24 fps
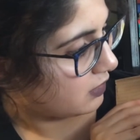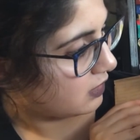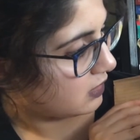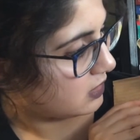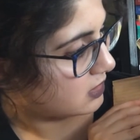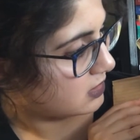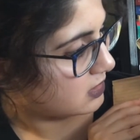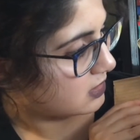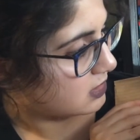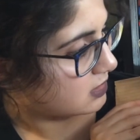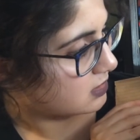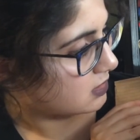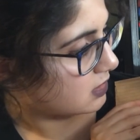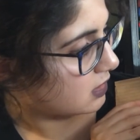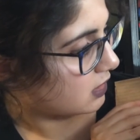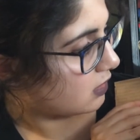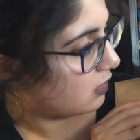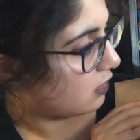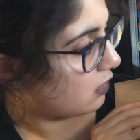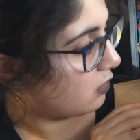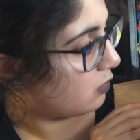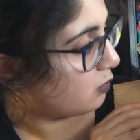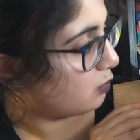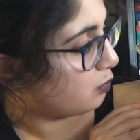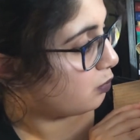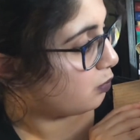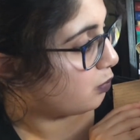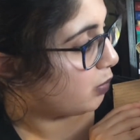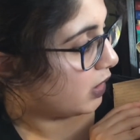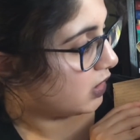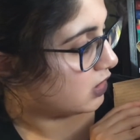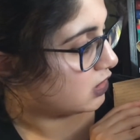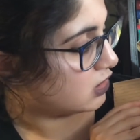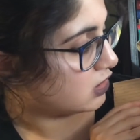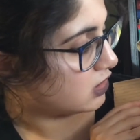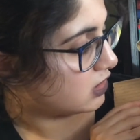this is like all
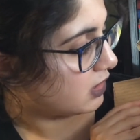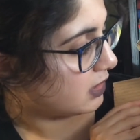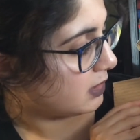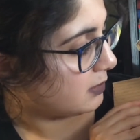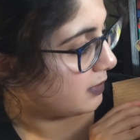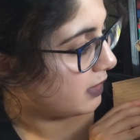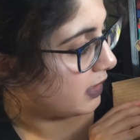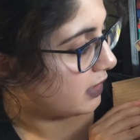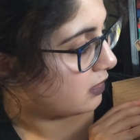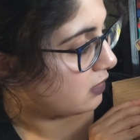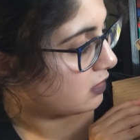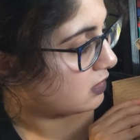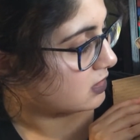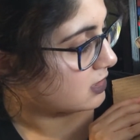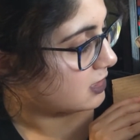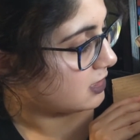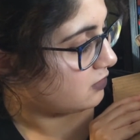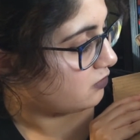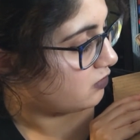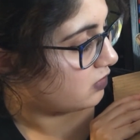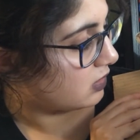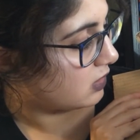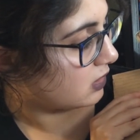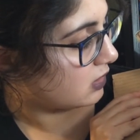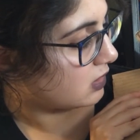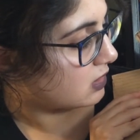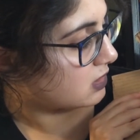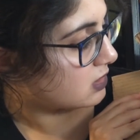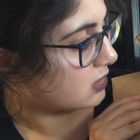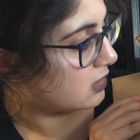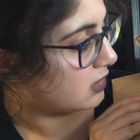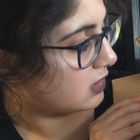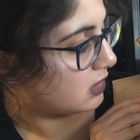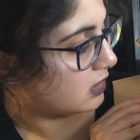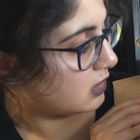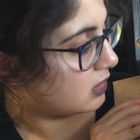bunched up. I honestly feel like this
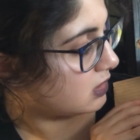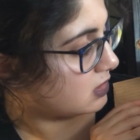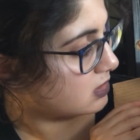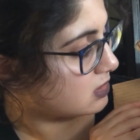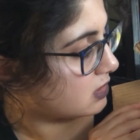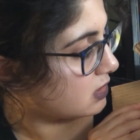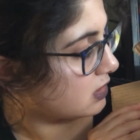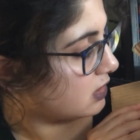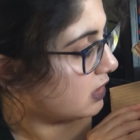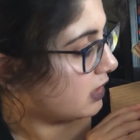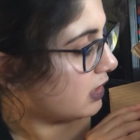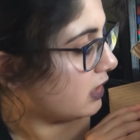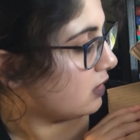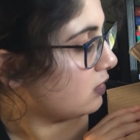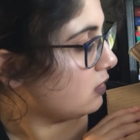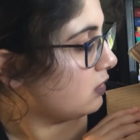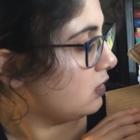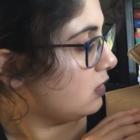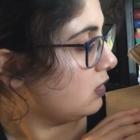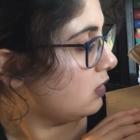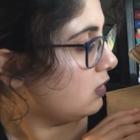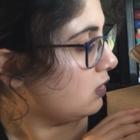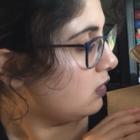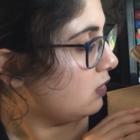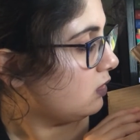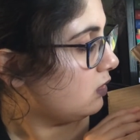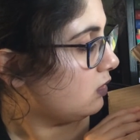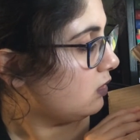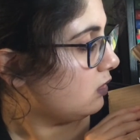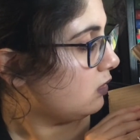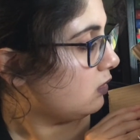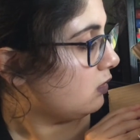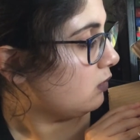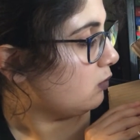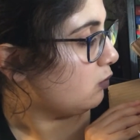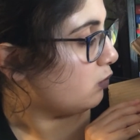could easily get
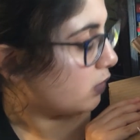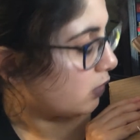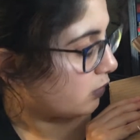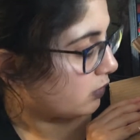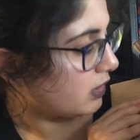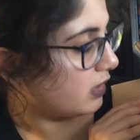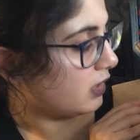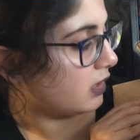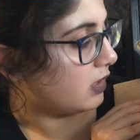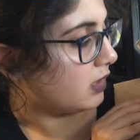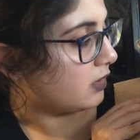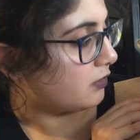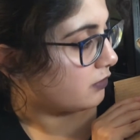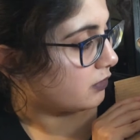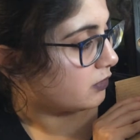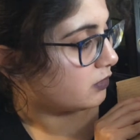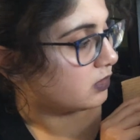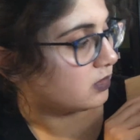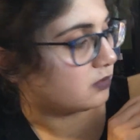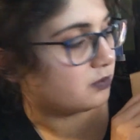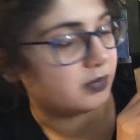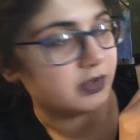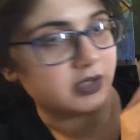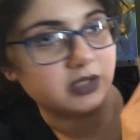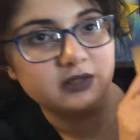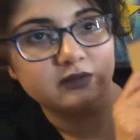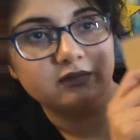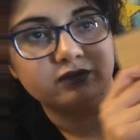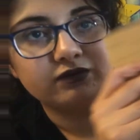broken and ruined. But